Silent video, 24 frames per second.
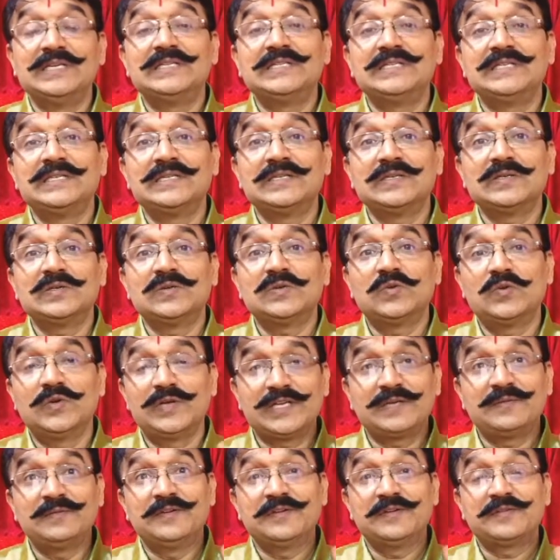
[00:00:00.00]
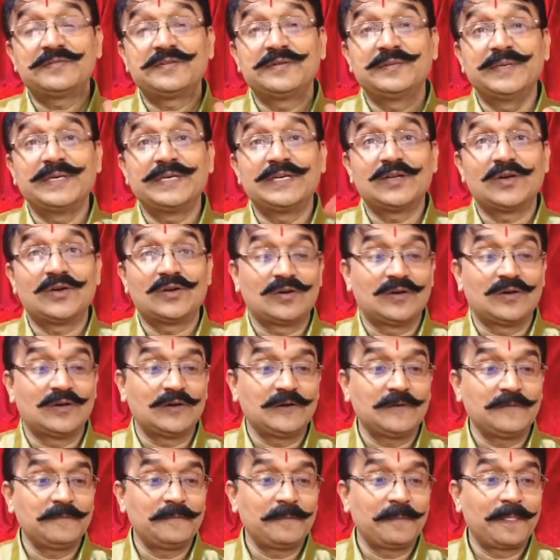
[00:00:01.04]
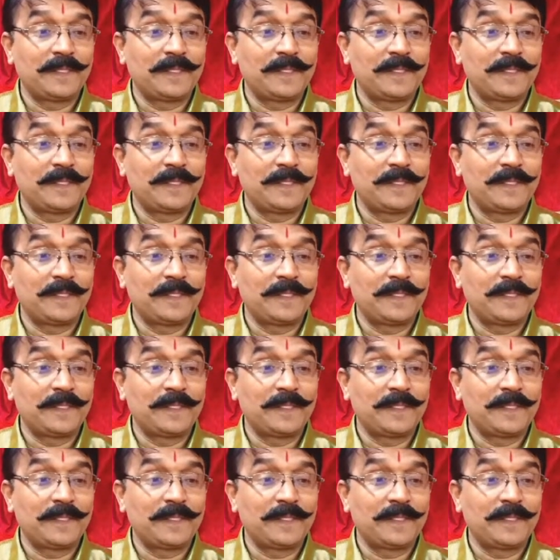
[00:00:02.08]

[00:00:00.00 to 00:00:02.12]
is in good investment or not.